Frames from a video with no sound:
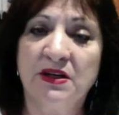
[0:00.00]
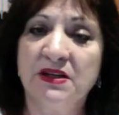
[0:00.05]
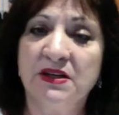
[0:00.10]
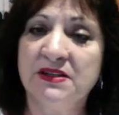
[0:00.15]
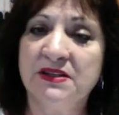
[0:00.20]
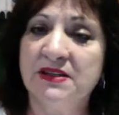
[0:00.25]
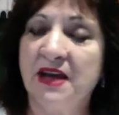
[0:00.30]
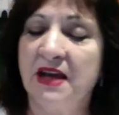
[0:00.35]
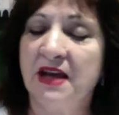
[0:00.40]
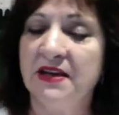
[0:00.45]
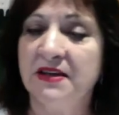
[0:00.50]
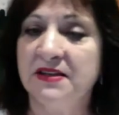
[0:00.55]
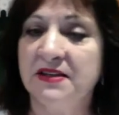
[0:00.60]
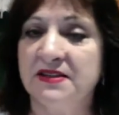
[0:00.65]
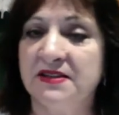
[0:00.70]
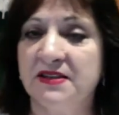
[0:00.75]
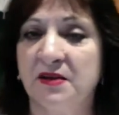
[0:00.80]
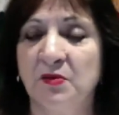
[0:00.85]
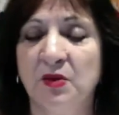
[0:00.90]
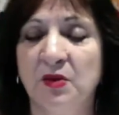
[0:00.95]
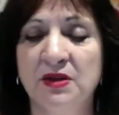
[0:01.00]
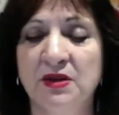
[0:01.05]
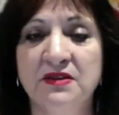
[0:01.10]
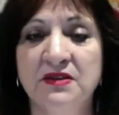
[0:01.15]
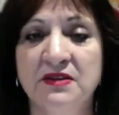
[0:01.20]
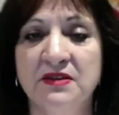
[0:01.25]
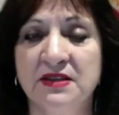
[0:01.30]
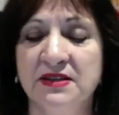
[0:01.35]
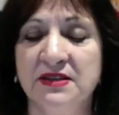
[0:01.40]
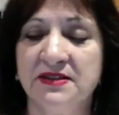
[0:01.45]
Italian, some wanted
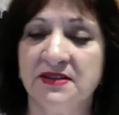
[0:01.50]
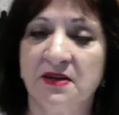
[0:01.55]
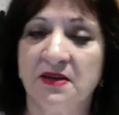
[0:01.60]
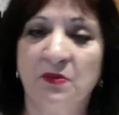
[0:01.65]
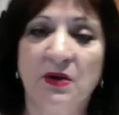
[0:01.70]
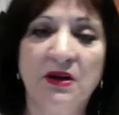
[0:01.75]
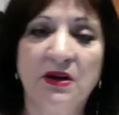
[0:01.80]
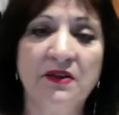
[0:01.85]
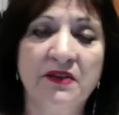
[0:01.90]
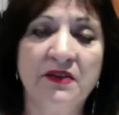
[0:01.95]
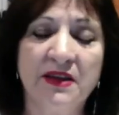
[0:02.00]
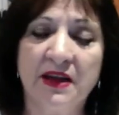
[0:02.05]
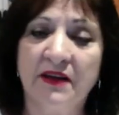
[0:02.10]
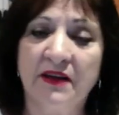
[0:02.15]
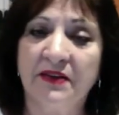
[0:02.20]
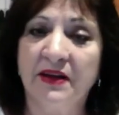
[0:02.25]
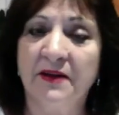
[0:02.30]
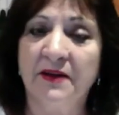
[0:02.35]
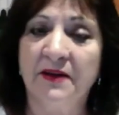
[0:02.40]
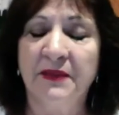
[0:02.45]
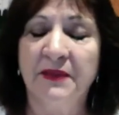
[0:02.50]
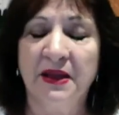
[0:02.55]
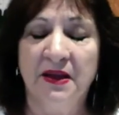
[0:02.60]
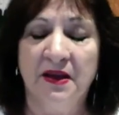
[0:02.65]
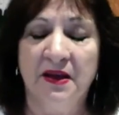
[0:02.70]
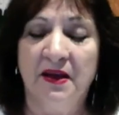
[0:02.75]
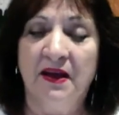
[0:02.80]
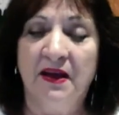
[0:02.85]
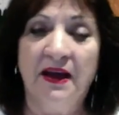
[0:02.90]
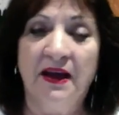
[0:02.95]
this, some wanted the other.
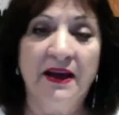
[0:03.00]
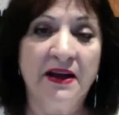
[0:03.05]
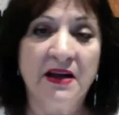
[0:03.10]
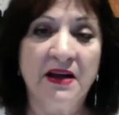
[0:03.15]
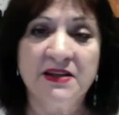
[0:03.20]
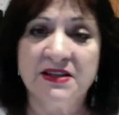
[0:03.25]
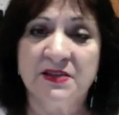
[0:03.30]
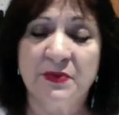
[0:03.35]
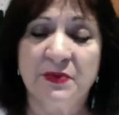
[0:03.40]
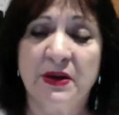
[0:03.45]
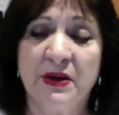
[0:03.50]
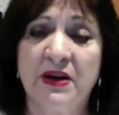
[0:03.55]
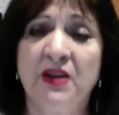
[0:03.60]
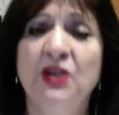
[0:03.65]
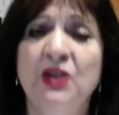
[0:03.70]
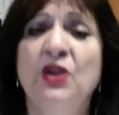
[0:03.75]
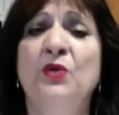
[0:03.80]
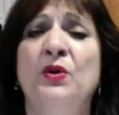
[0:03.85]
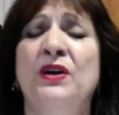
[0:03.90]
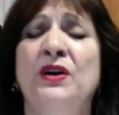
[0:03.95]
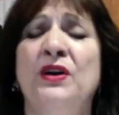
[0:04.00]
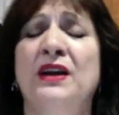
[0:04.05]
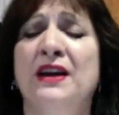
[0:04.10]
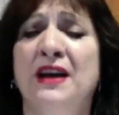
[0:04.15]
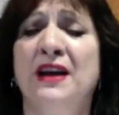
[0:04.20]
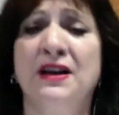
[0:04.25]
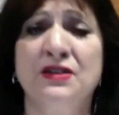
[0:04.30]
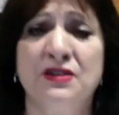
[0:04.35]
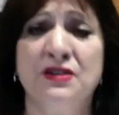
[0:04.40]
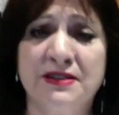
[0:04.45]
And I just went, you know what, I
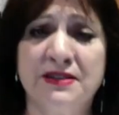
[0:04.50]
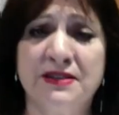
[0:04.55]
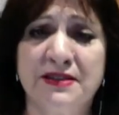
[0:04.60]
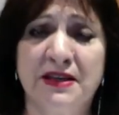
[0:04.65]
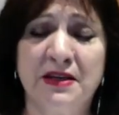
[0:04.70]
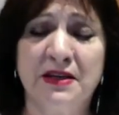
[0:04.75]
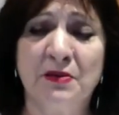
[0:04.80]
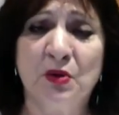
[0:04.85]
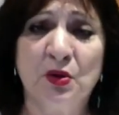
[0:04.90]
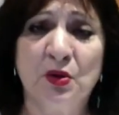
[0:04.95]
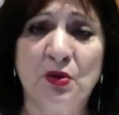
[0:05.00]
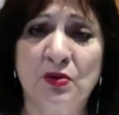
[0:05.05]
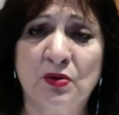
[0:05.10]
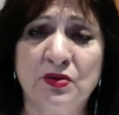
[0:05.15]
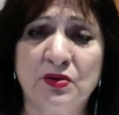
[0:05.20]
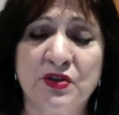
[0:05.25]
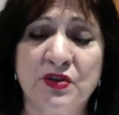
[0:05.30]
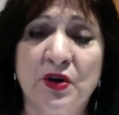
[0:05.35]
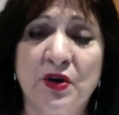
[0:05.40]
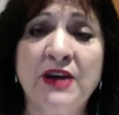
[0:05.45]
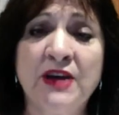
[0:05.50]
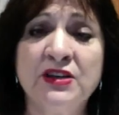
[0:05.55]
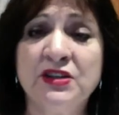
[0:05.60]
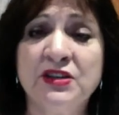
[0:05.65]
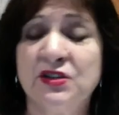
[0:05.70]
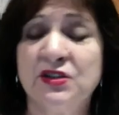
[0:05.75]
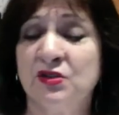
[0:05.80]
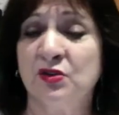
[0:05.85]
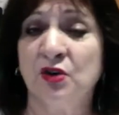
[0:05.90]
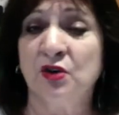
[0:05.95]
can't do this anymore. So I
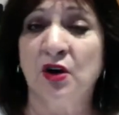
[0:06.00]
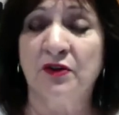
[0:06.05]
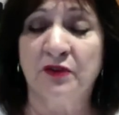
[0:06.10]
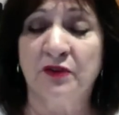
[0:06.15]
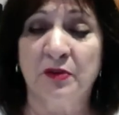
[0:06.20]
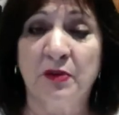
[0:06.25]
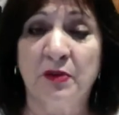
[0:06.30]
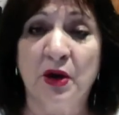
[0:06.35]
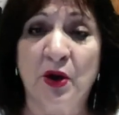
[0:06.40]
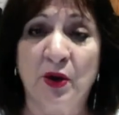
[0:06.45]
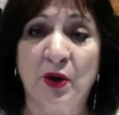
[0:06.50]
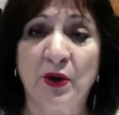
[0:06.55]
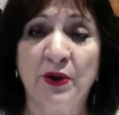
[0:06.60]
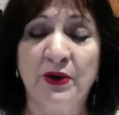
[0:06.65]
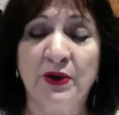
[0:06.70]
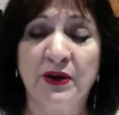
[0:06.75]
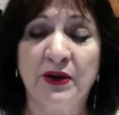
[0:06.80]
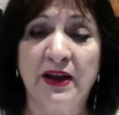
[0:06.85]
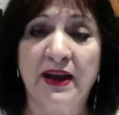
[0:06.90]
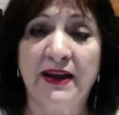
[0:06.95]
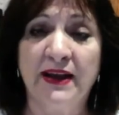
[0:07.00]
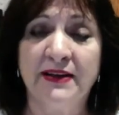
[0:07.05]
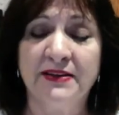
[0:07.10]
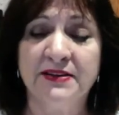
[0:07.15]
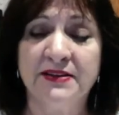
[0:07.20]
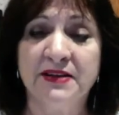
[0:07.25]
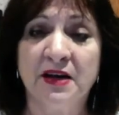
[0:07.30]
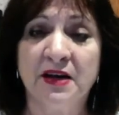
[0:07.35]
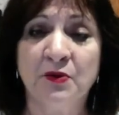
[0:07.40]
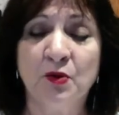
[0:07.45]
just took off on my own, and
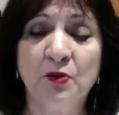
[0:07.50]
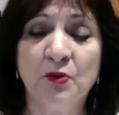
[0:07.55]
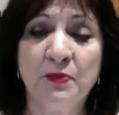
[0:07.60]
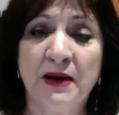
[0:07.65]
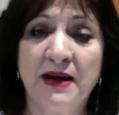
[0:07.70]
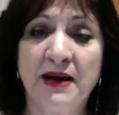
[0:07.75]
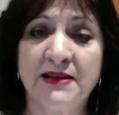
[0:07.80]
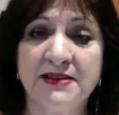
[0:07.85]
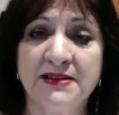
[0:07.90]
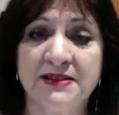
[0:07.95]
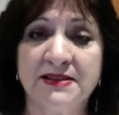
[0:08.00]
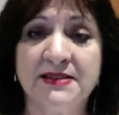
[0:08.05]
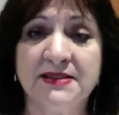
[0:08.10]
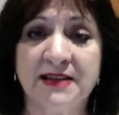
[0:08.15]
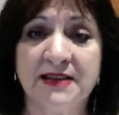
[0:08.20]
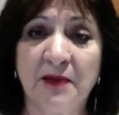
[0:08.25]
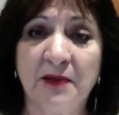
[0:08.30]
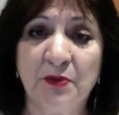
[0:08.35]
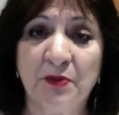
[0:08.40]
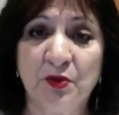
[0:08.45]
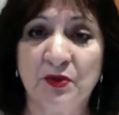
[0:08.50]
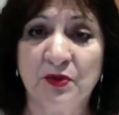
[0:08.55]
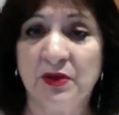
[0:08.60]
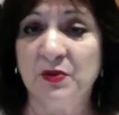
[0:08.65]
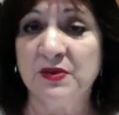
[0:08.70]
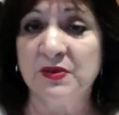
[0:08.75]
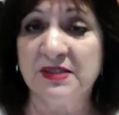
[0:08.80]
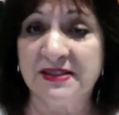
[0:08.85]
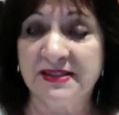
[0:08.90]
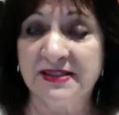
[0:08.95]
I walked past this couple that were
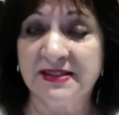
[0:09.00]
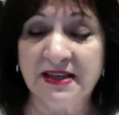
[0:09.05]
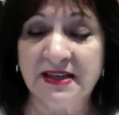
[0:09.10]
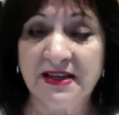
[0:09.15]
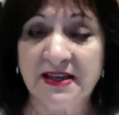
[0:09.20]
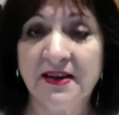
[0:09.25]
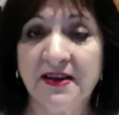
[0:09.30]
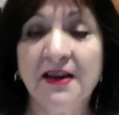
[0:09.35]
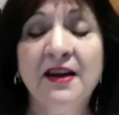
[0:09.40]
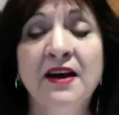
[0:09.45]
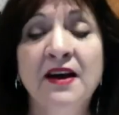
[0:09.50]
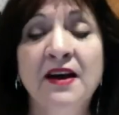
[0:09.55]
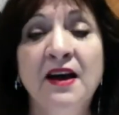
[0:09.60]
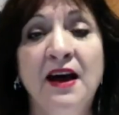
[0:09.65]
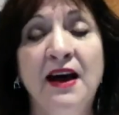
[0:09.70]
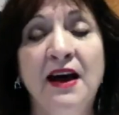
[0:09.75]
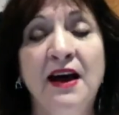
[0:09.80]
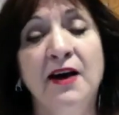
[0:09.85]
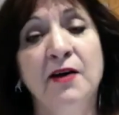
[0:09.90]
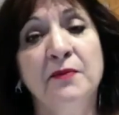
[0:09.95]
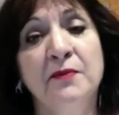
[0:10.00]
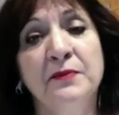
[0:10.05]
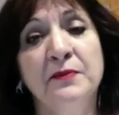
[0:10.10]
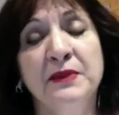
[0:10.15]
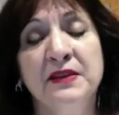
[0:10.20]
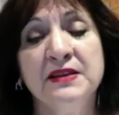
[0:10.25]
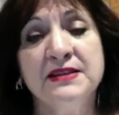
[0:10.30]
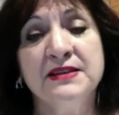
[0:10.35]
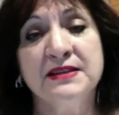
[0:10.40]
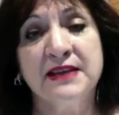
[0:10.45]
just sitting in
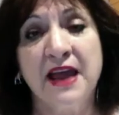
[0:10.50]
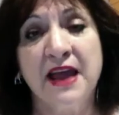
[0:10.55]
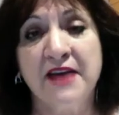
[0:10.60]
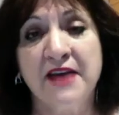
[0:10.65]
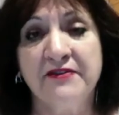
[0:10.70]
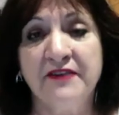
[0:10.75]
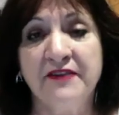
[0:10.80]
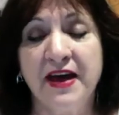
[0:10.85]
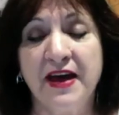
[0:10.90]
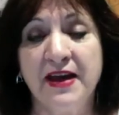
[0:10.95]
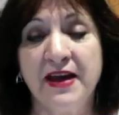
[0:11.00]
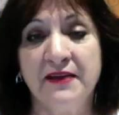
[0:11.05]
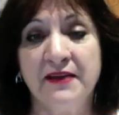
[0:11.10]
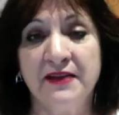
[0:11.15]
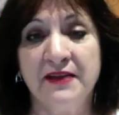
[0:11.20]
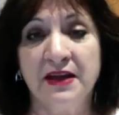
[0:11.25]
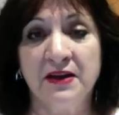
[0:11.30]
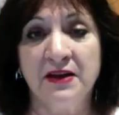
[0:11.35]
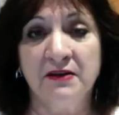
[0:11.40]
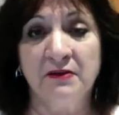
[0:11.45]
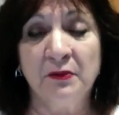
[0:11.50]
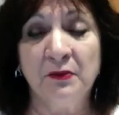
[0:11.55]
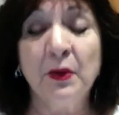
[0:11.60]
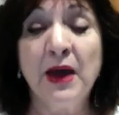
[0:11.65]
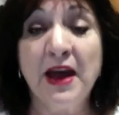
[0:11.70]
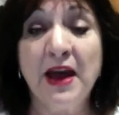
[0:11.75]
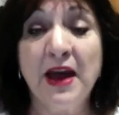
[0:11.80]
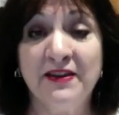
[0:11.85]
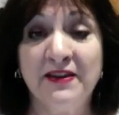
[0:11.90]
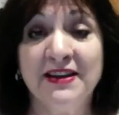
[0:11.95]
this cafe, and they were
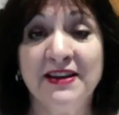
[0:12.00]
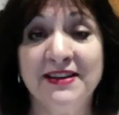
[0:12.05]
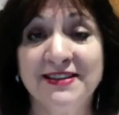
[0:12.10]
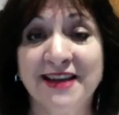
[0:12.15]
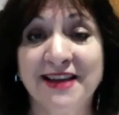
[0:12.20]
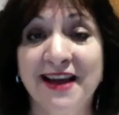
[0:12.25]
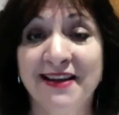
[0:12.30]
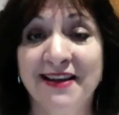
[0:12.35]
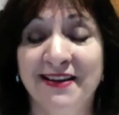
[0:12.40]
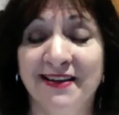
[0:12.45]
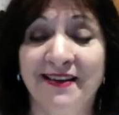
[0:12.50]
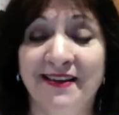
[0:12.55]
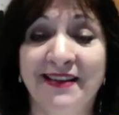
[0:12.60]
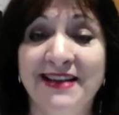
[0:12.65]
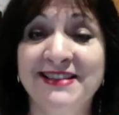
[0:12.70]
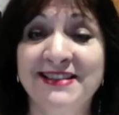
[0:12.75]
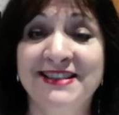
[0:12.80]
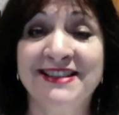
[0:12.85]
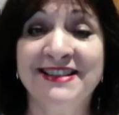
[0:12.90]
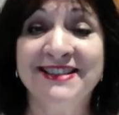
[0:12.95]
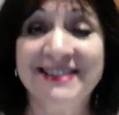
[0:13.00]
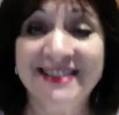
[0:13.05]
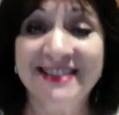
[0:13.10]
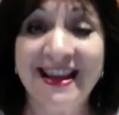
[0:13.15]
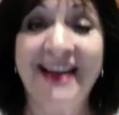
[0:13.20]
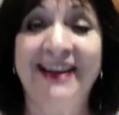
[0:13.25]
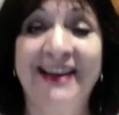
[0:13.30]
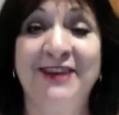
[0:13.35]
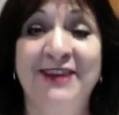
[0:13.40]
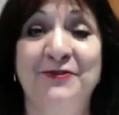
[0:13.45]
having Italian, and that's
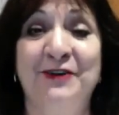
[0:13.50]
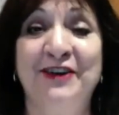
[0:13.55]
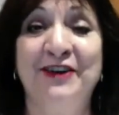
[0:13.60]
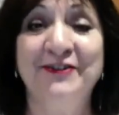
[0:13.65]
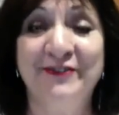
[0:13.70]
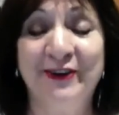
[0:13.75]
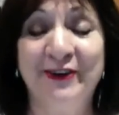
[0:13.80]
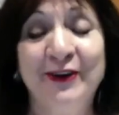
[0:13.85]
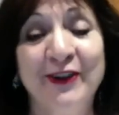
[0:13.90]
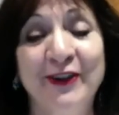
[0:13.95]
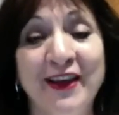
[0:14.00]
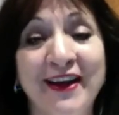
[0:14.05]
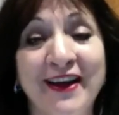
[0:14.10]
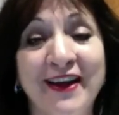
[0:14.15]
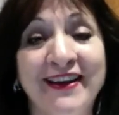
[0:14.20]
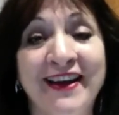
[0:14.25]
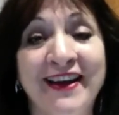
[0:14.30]
exactly what I felt like.